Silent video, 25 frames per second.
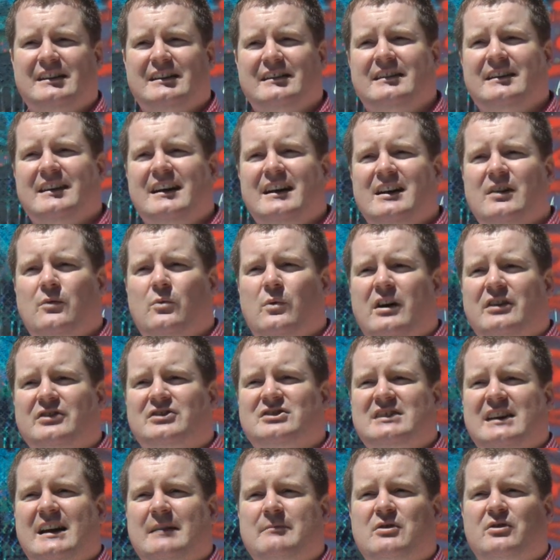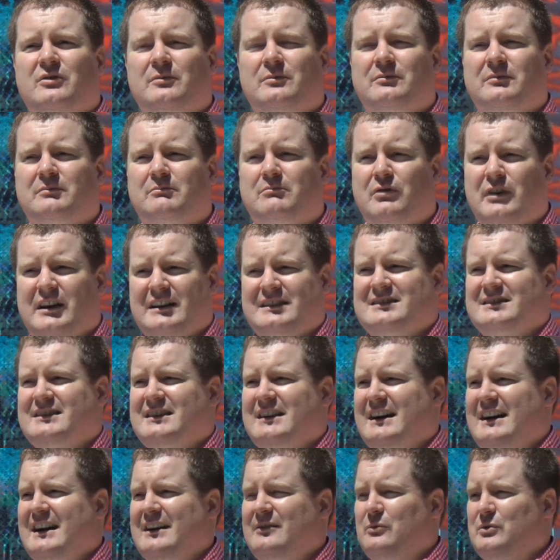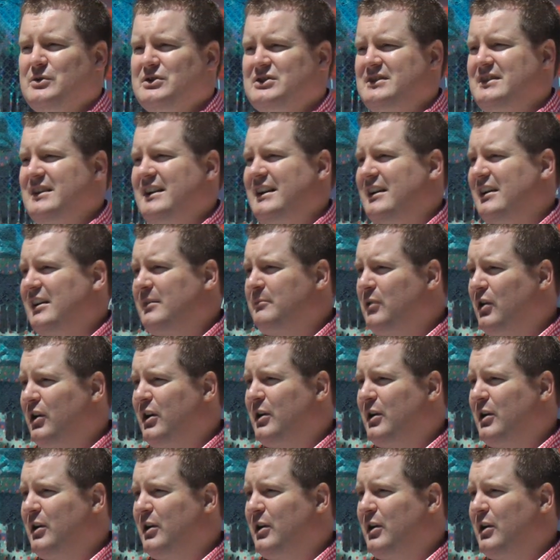and while Samuel Prescott was there,